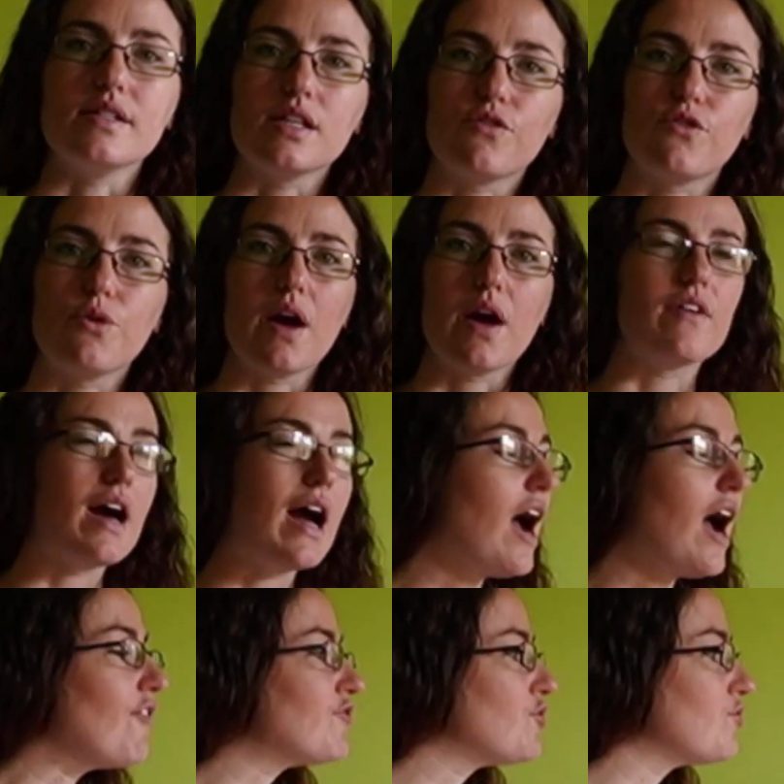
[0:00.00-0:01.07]
if you ever
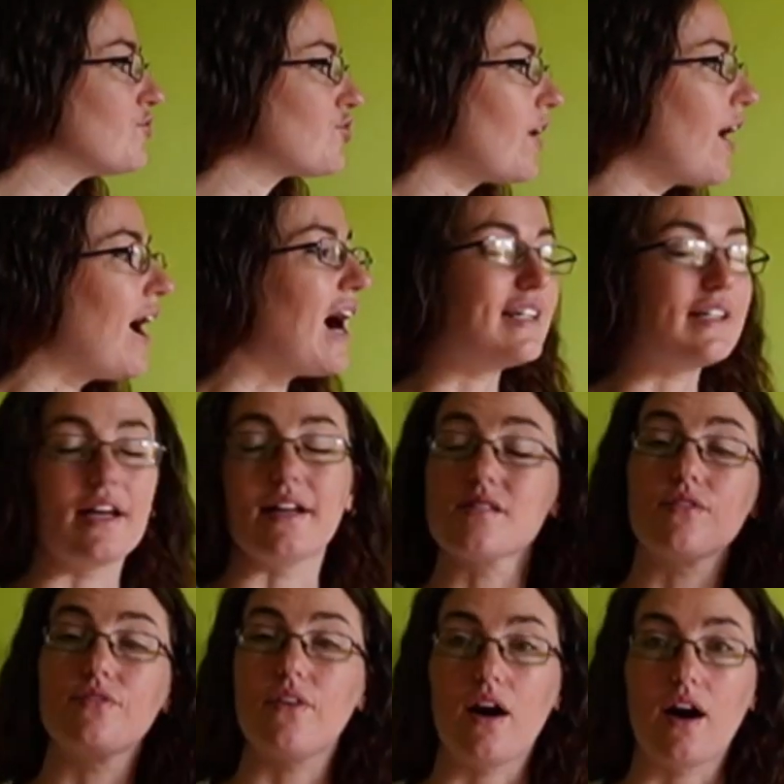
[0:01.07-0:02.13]
have to try
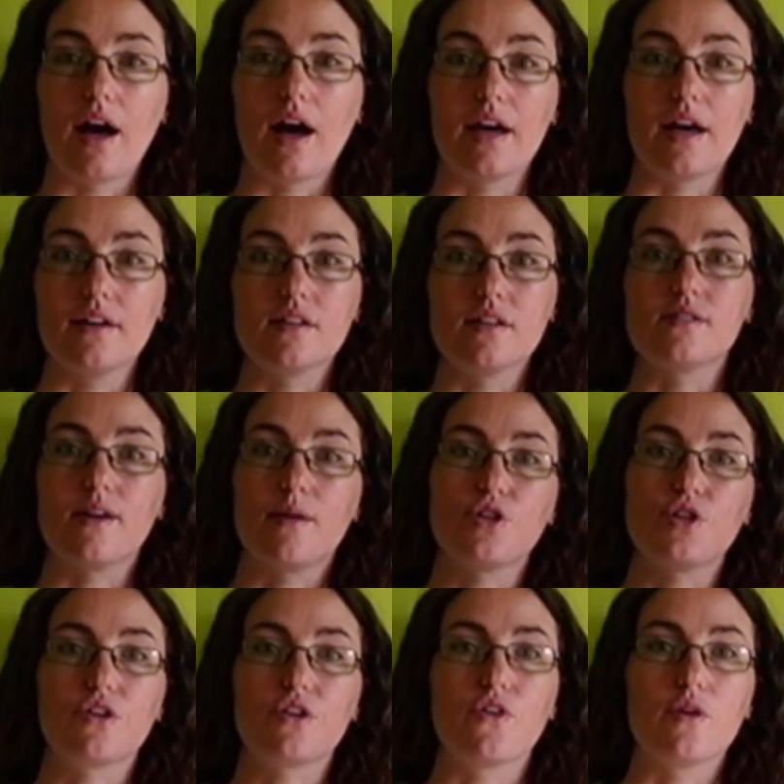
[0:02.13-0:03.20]
identify the
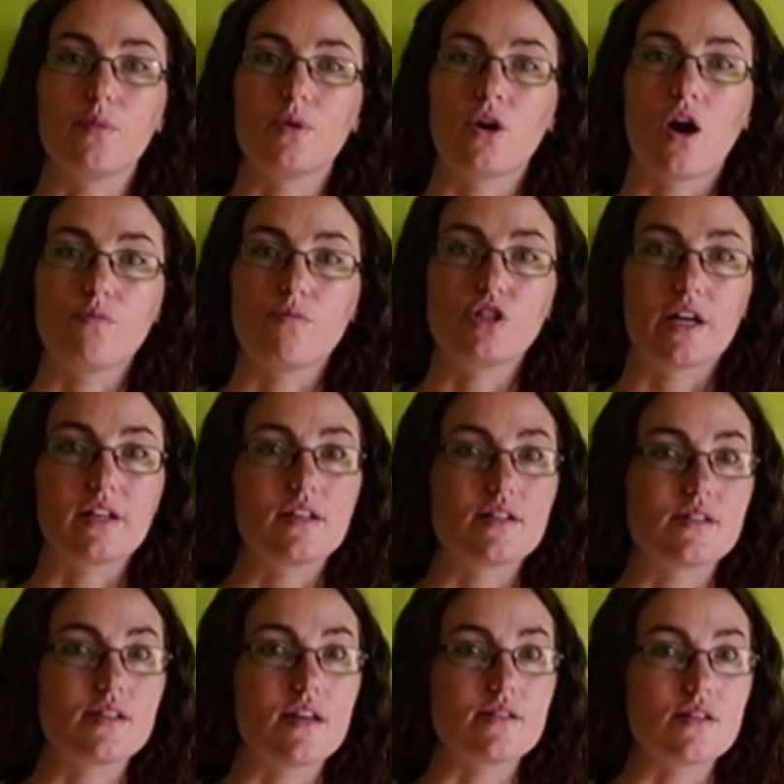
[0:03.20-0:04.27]
subject, verb, and object in a
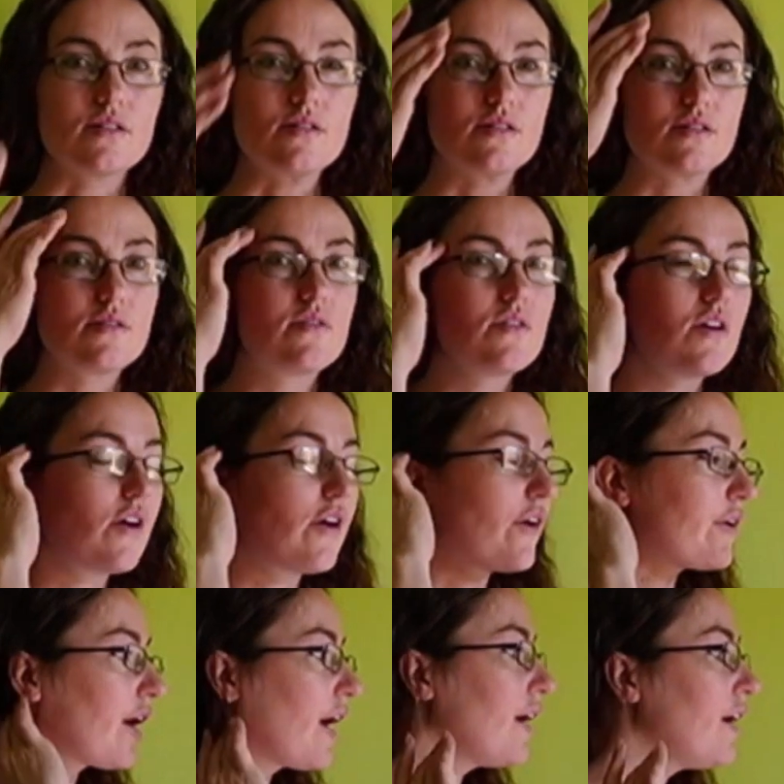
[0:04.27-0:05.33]
sentence,
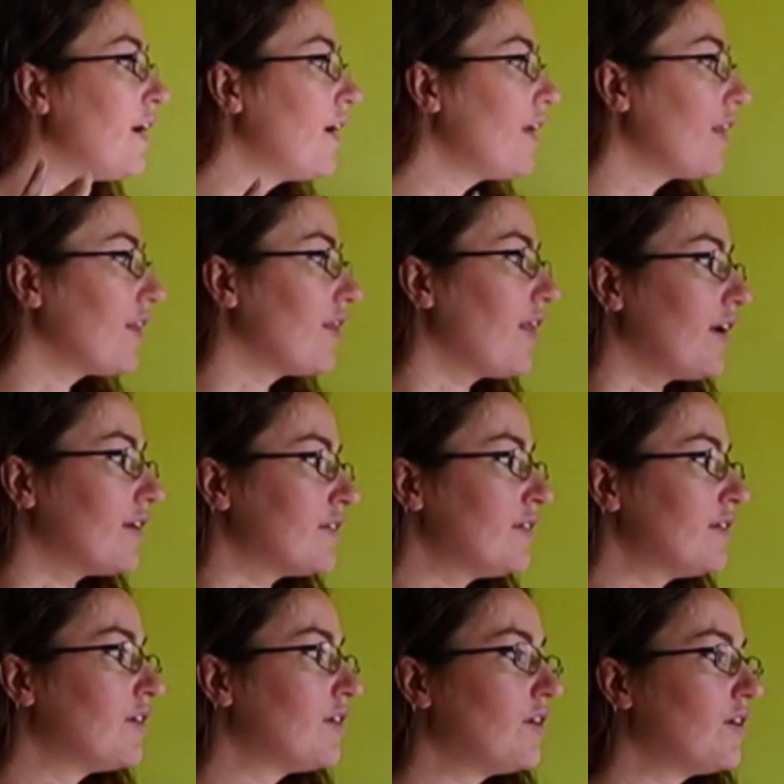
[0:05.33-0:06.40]
okay, then
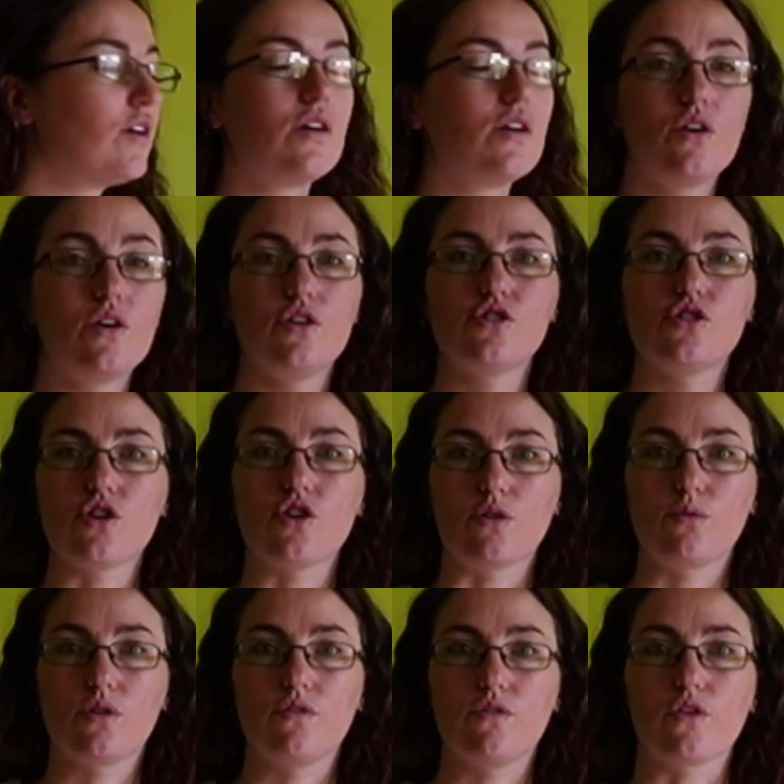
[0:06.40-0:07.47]
start
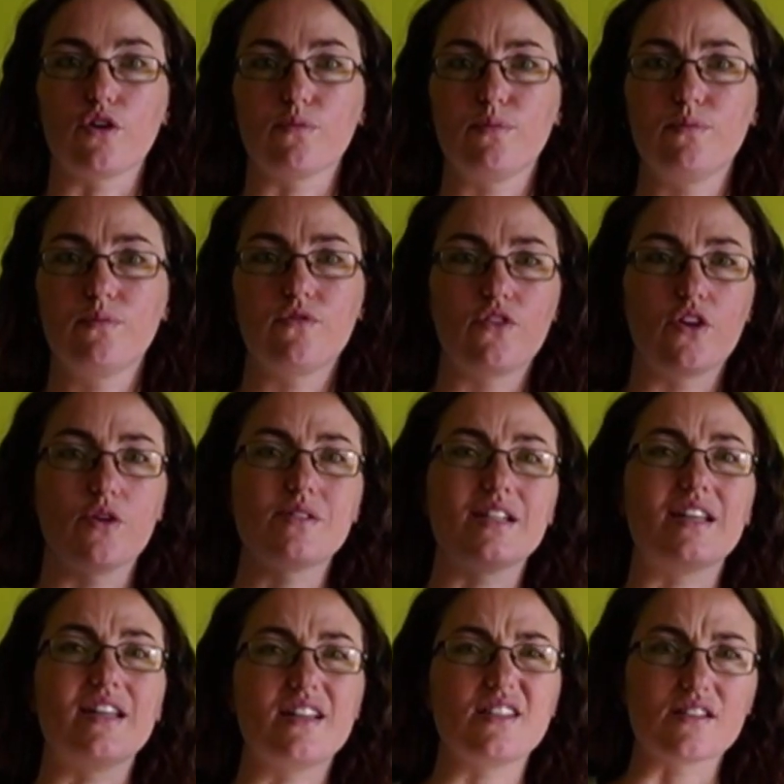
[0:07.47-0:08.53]
with the verb. Verbs are
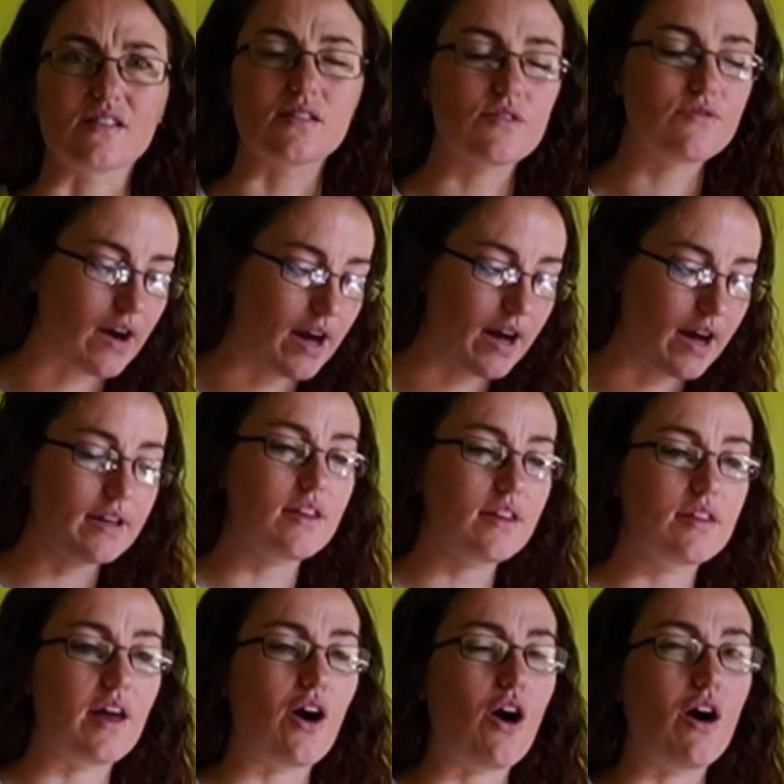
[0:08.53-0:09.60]
easiest to find.
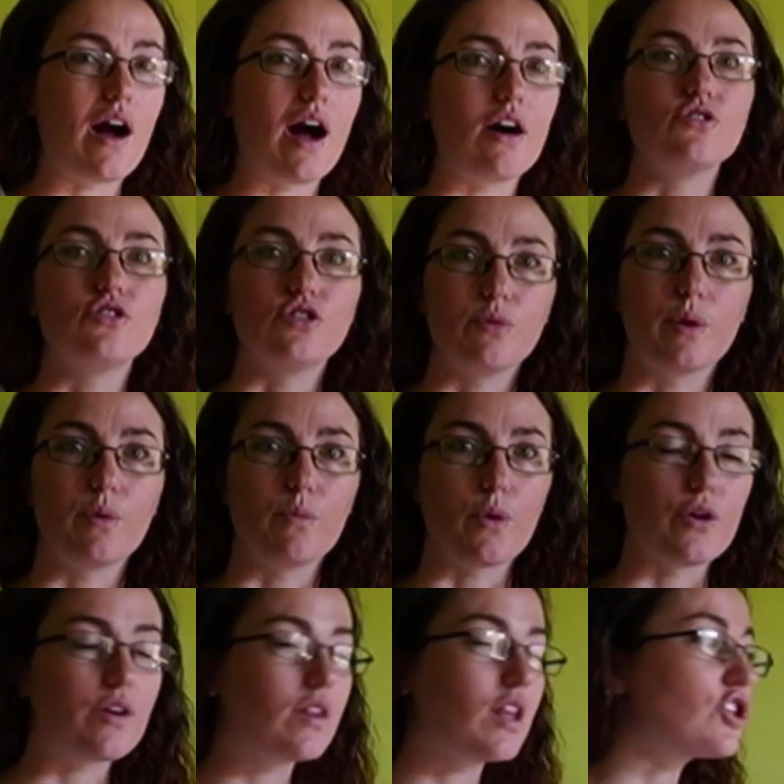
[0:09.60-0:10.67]
They are our doing
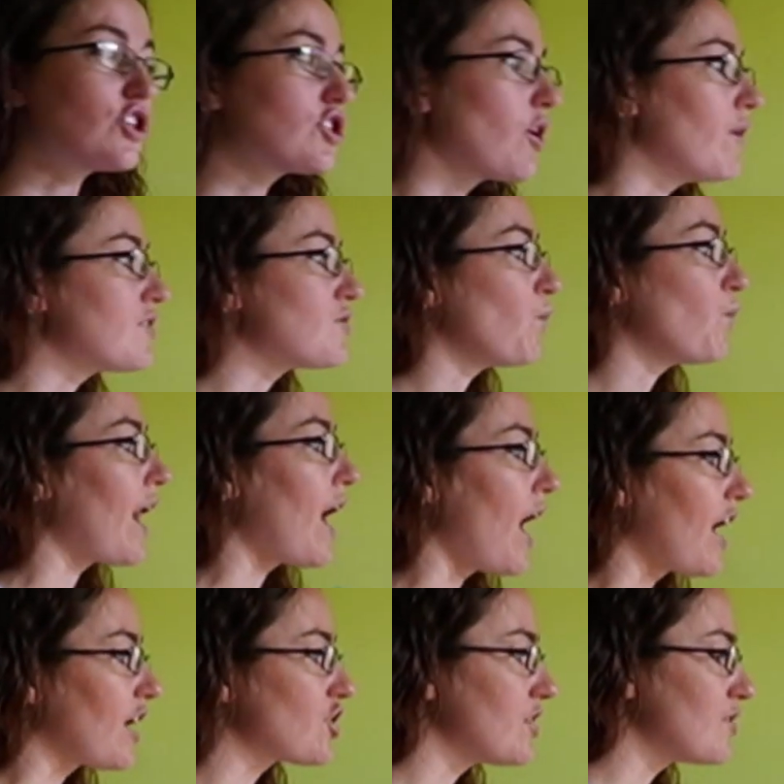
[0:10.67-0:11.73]
word. They show us what
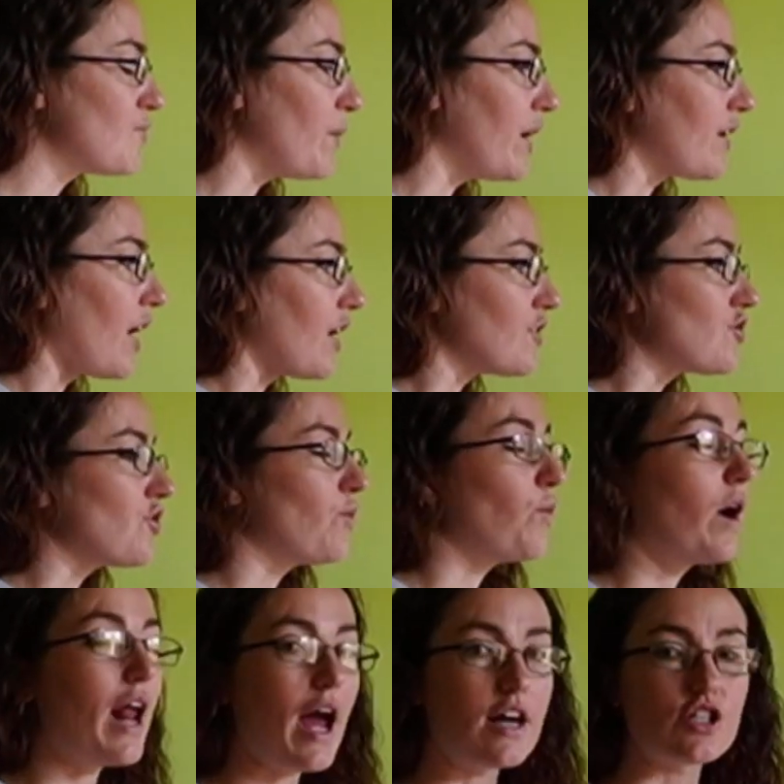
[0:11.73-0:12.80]
action is being done. So
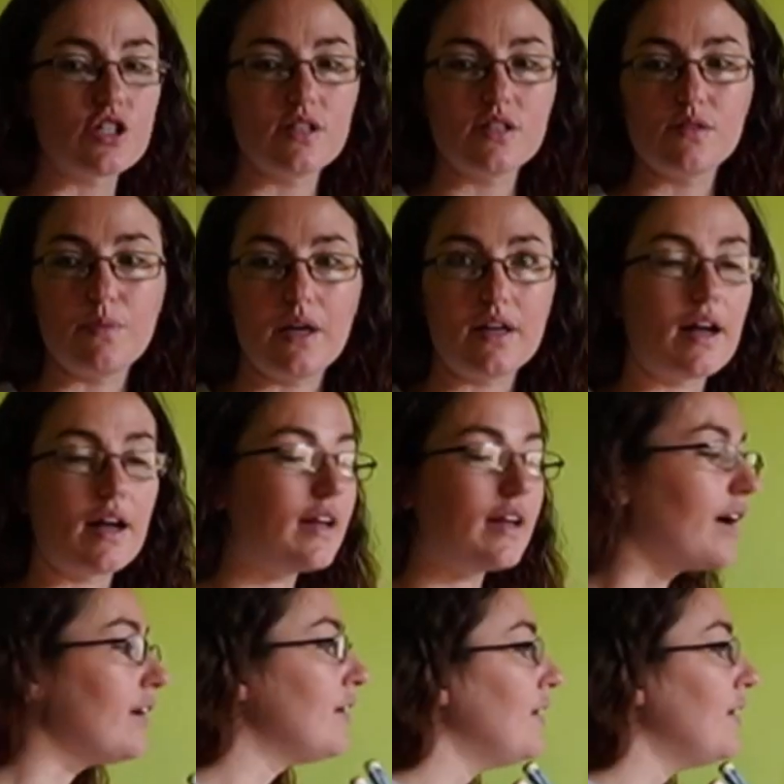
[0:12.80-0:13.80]
what action is being done here?